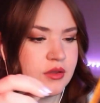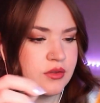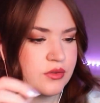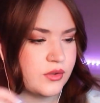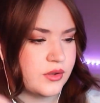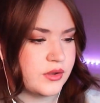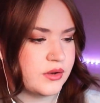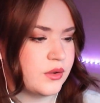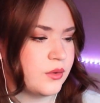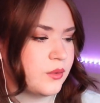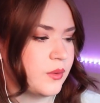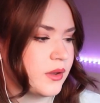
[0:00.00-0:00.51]

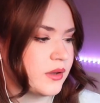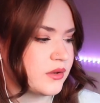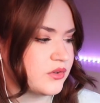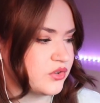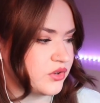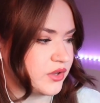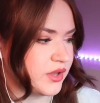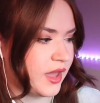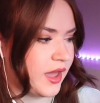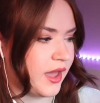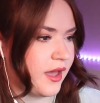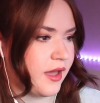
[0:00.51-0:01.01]
So I do
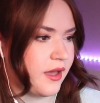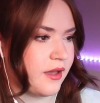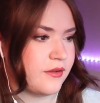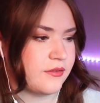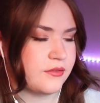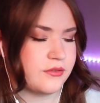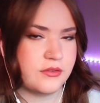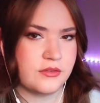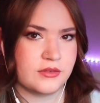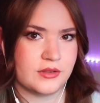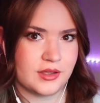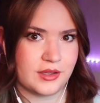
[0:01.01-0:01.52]
actually
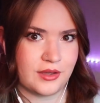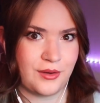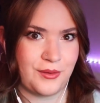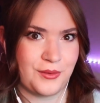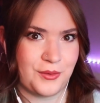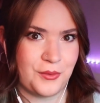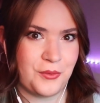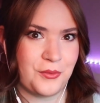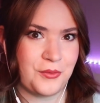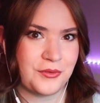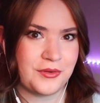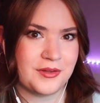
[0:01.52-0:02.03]
have like a
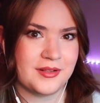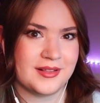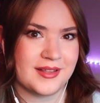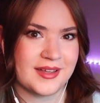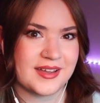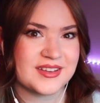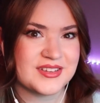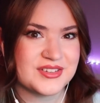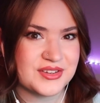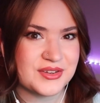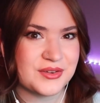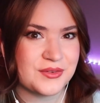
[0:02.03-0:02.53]
whole
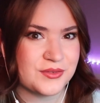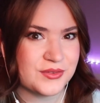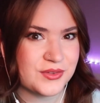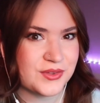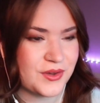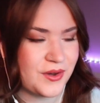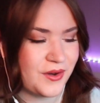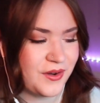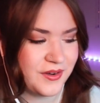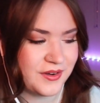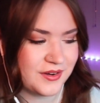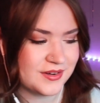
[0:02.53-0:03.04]
collection of the
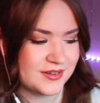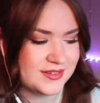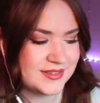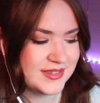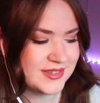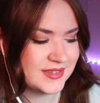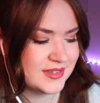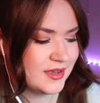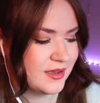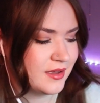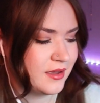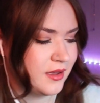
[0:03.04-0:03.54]

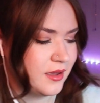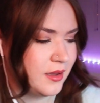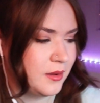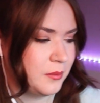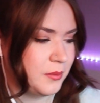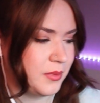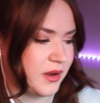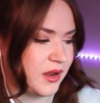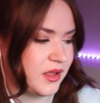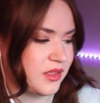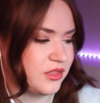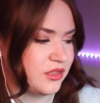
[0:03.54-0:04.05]
cards,
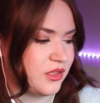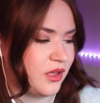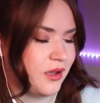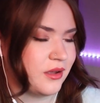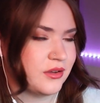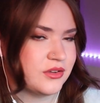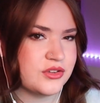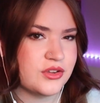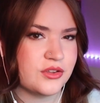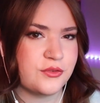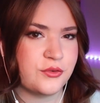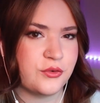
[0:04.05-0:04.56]
but I
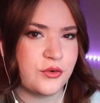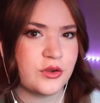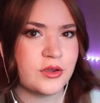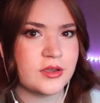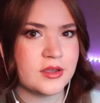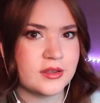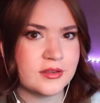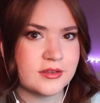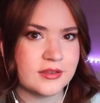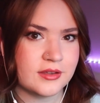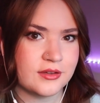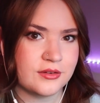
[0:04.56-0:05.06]
thought just for
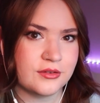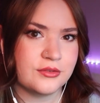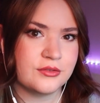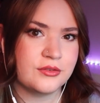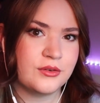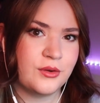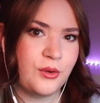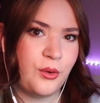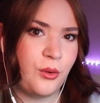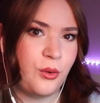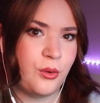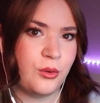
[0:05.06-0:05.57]
ease
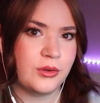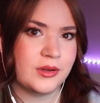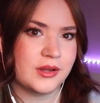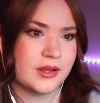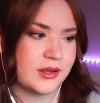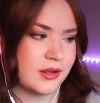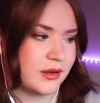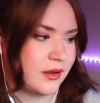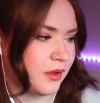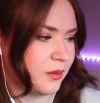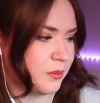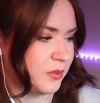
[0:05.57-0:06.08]
of
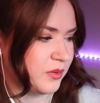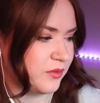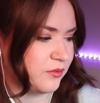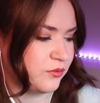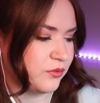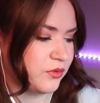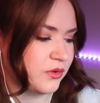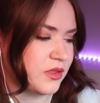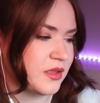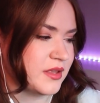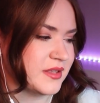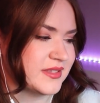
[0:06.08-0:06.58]
holding it up
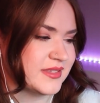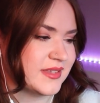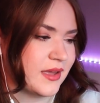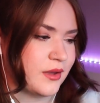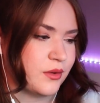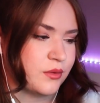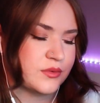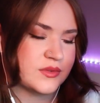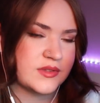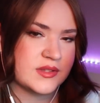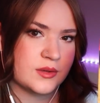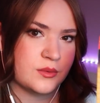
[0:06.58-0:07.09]
and for the
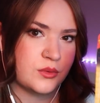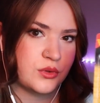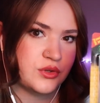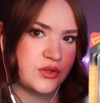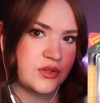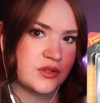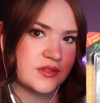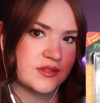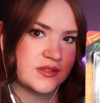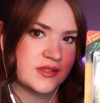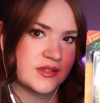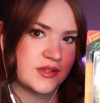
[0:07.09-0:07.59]
sounds I would
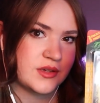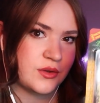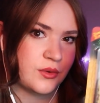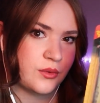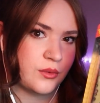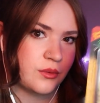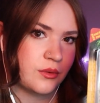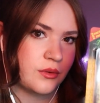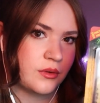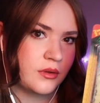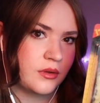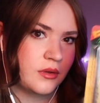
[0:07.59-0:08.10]
just
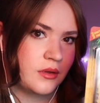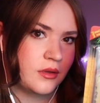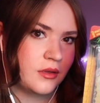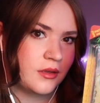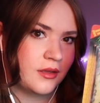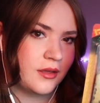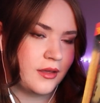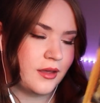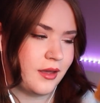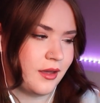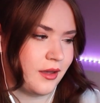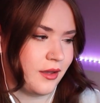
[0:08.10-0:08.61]
do
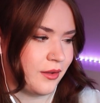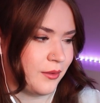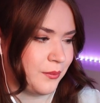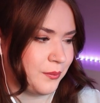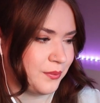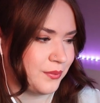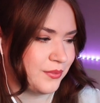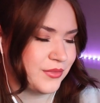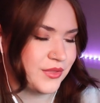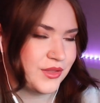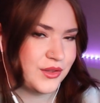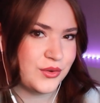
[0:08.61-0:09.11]

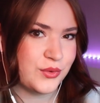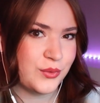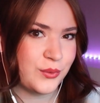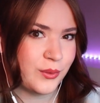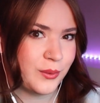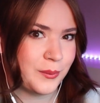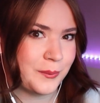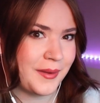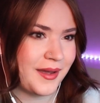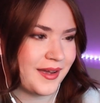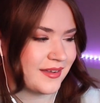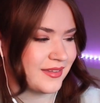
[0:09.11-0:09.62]
the
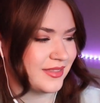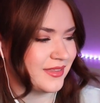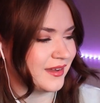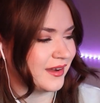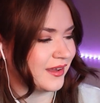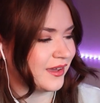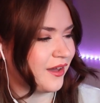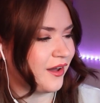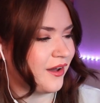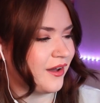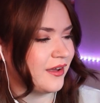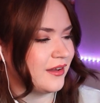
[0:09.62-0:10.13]
newer pack
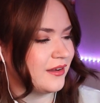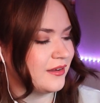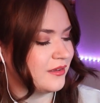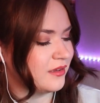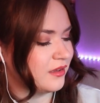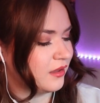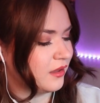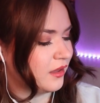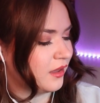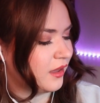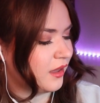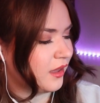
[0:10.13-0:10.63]
that I got.
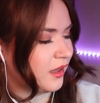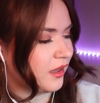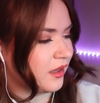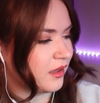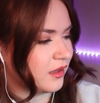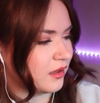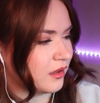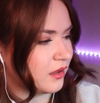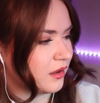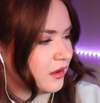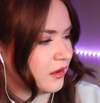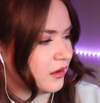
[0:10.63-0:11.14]

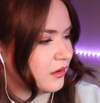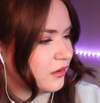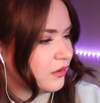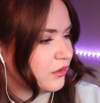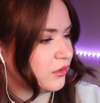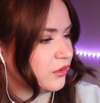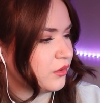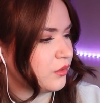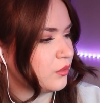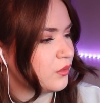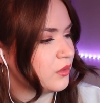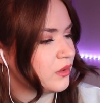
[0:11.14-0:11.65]
And
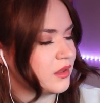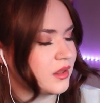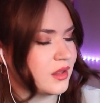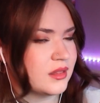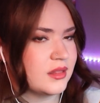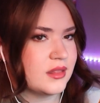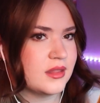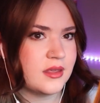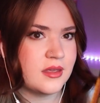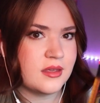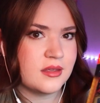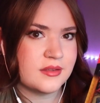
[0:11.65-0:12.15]
you can
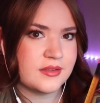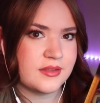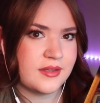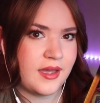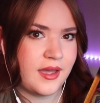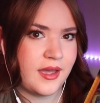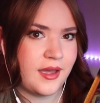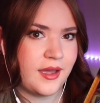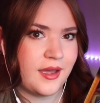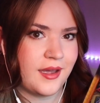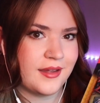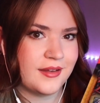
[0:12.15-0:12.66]
get these
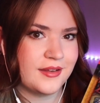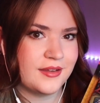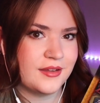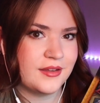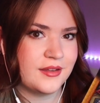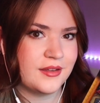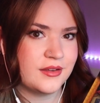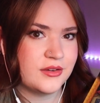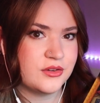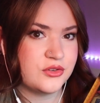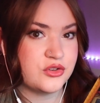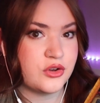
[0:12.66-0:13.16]
at
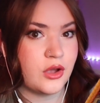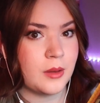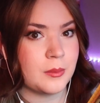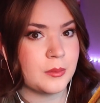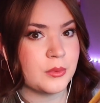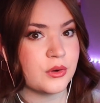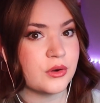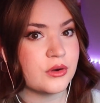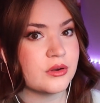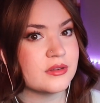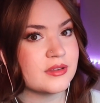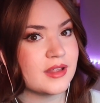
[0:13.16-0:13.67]

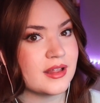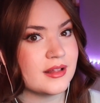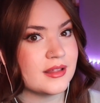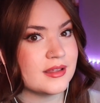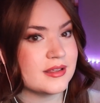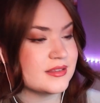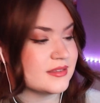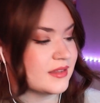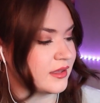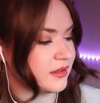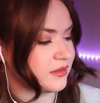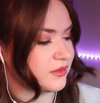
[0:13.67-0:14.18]
Shoppers, at
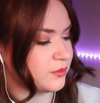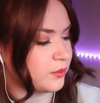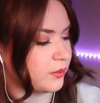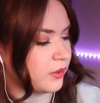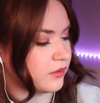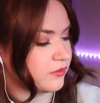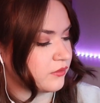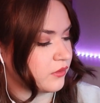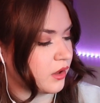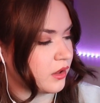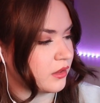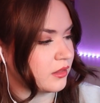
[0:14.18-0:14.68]
least that's
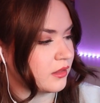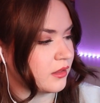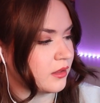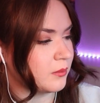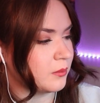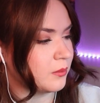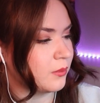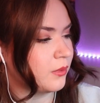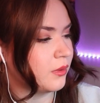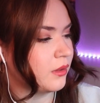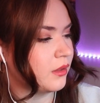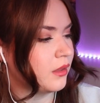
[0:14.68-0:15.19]
where I've gotten
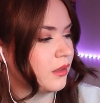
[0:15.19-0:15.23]
them.